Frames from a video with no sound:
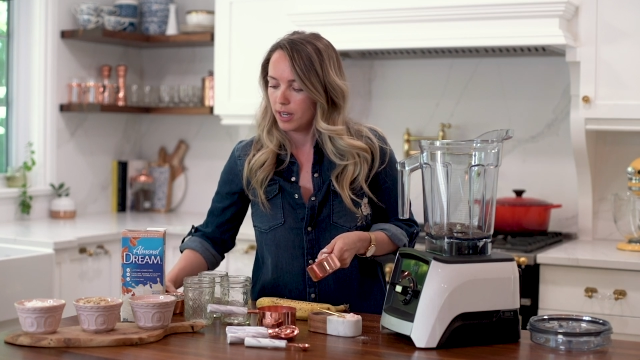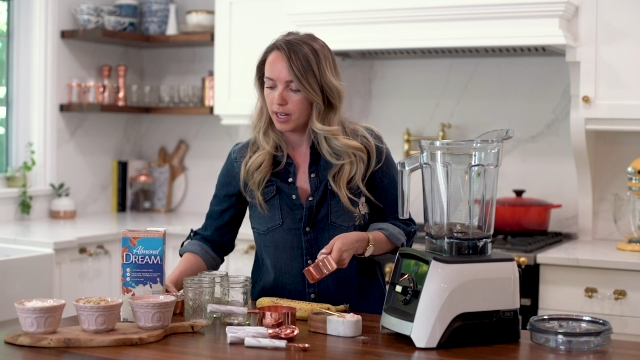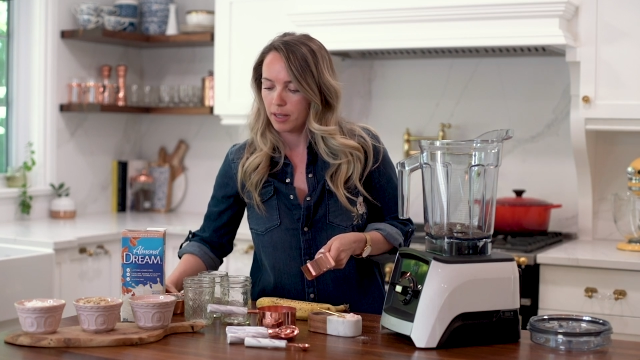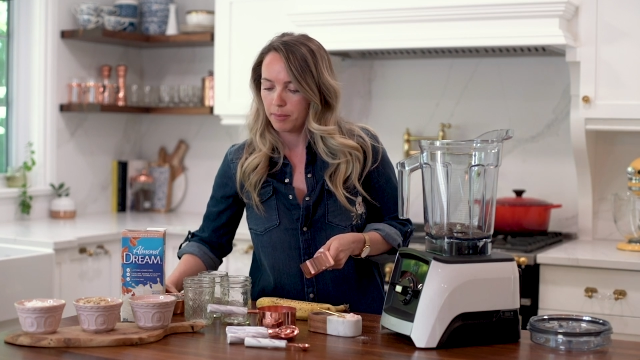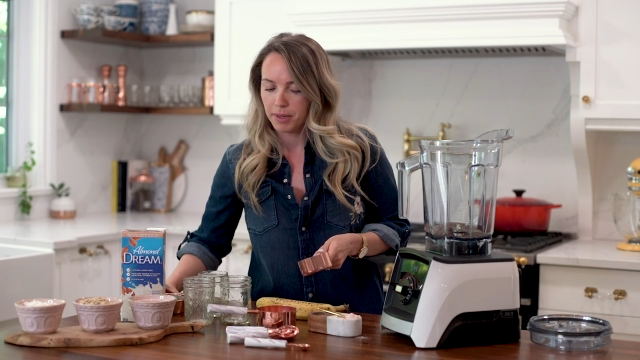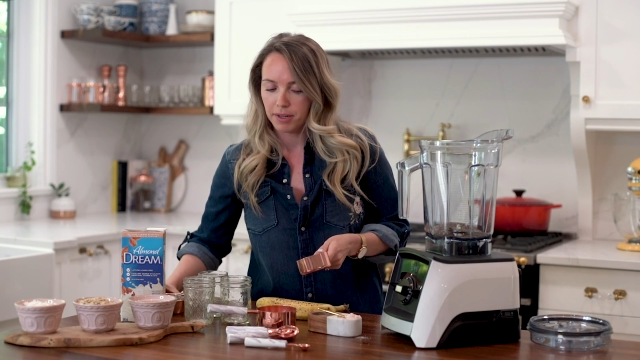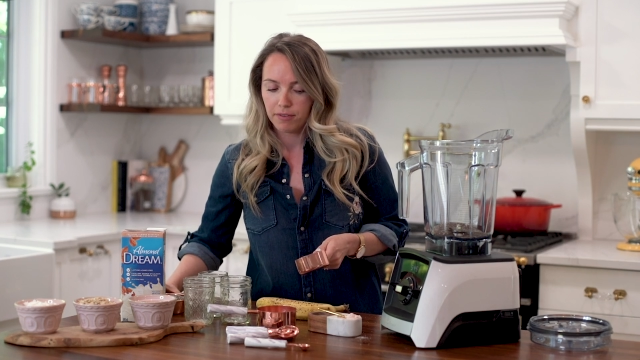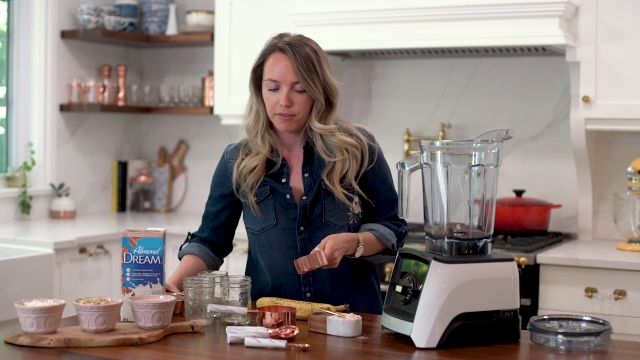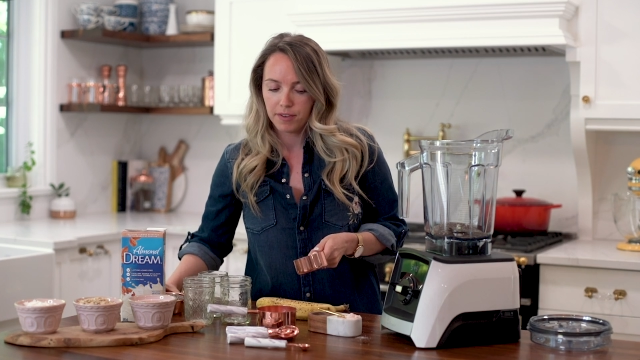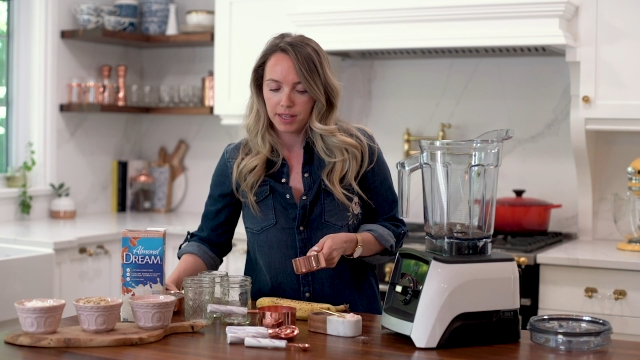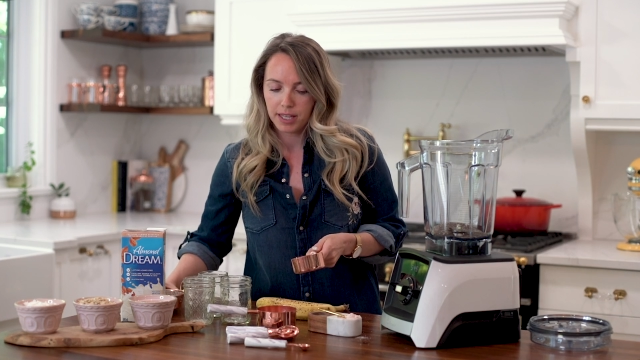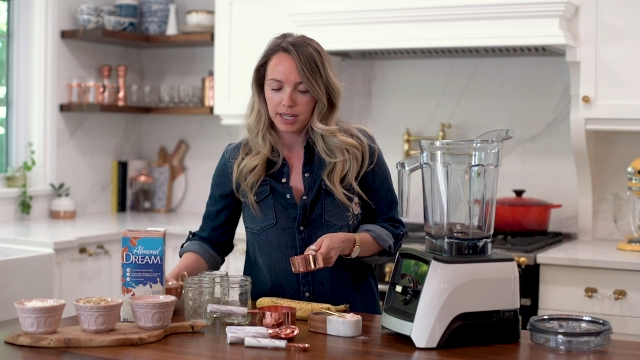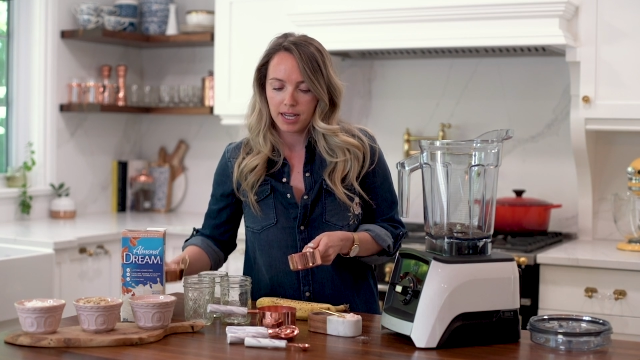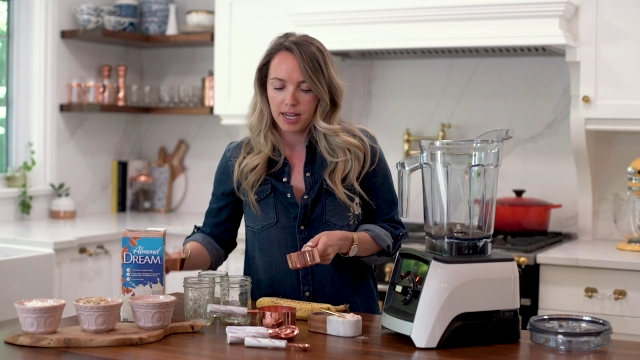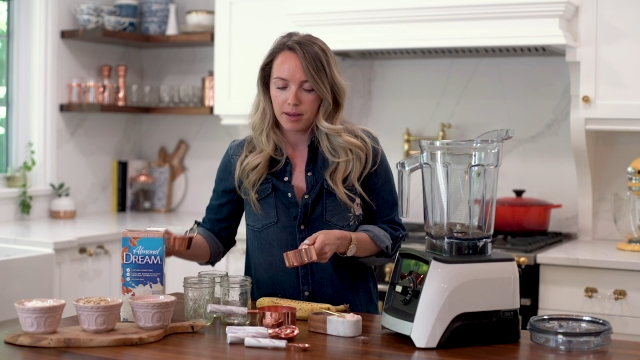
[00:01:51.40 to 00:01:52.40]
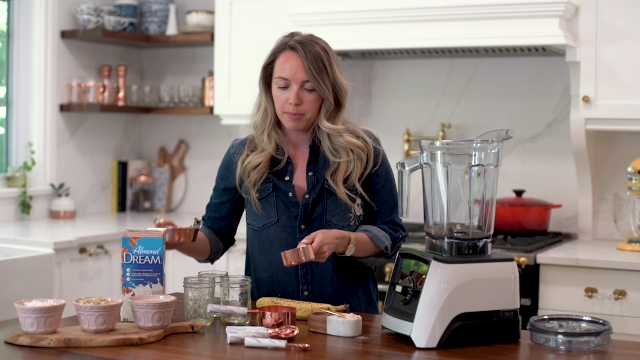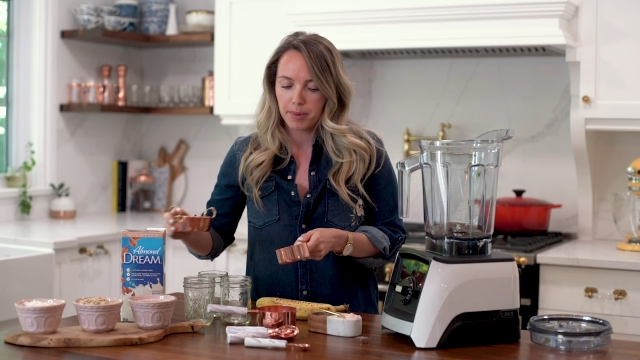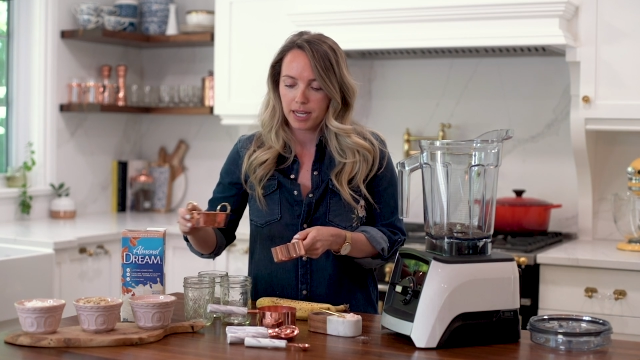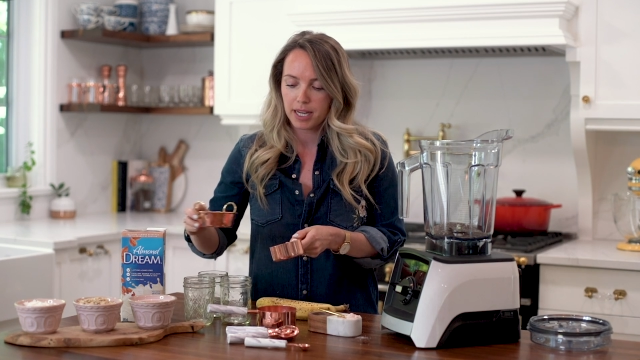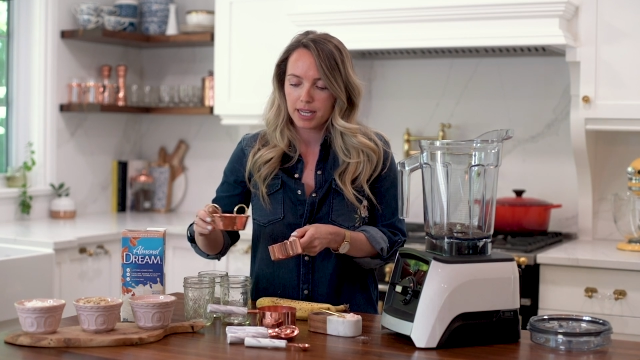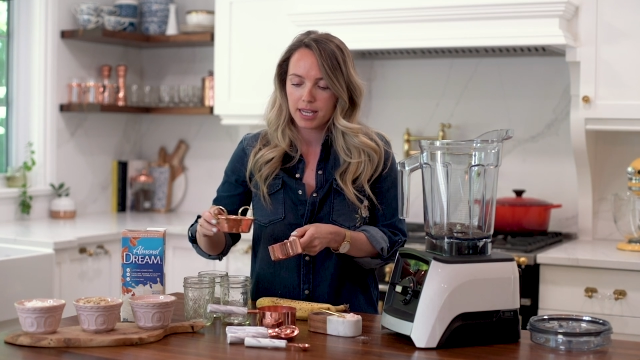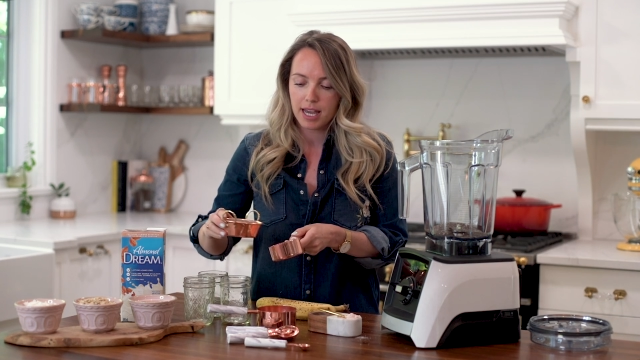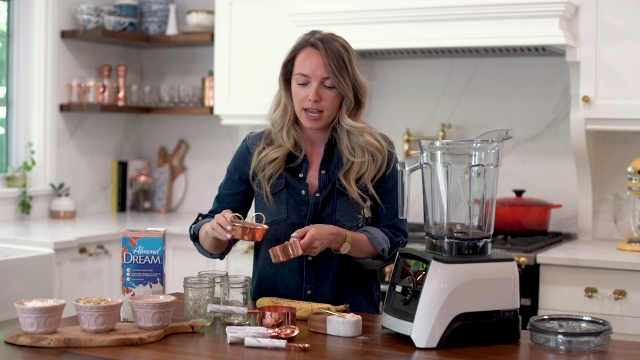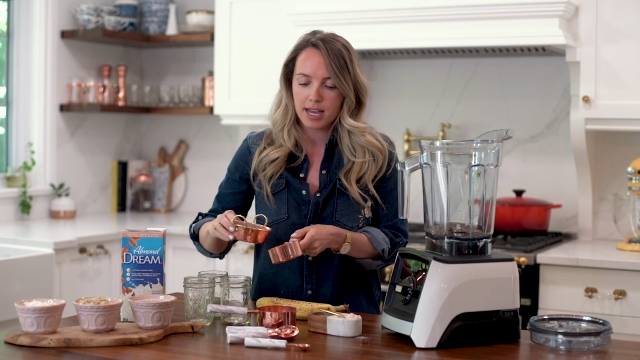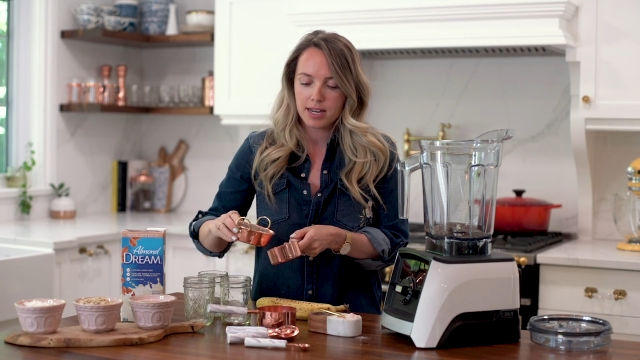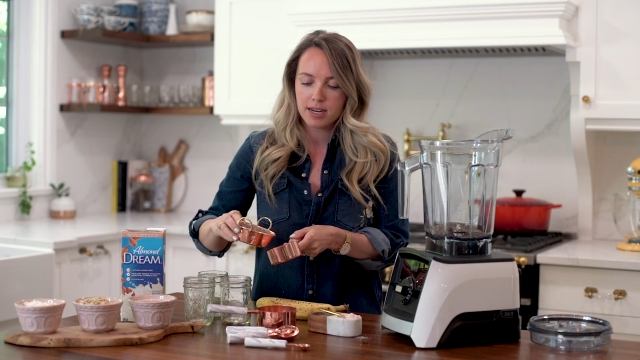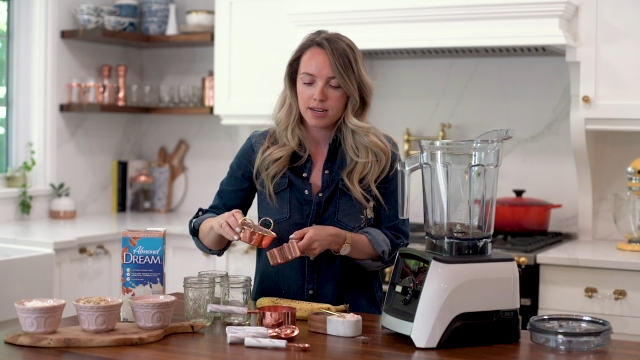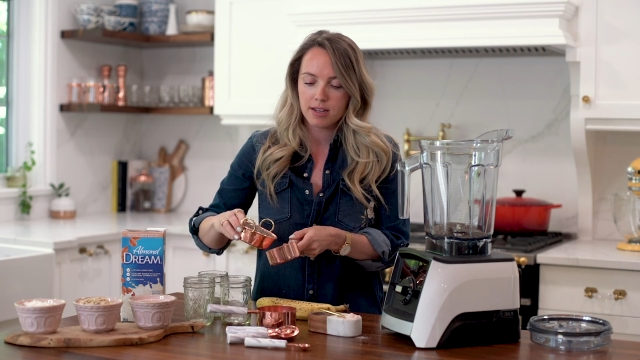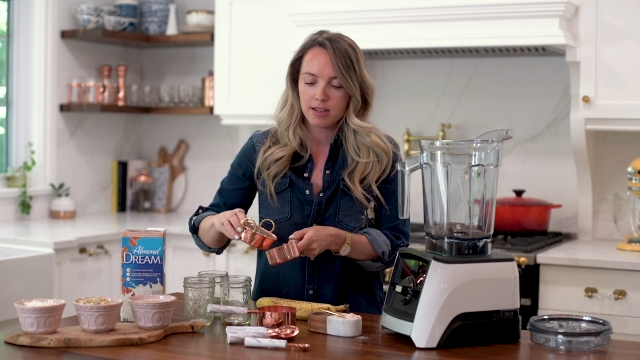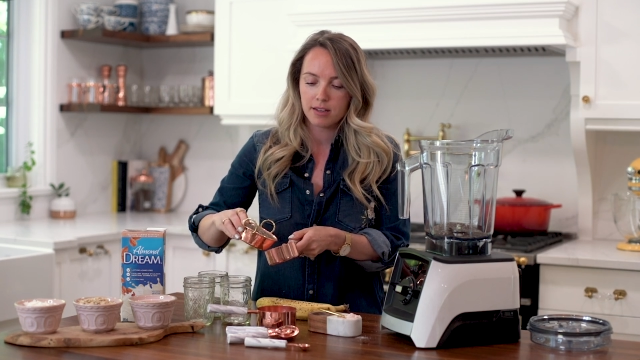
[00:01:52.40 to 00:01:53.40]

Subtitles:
and I'm going to fill it up again.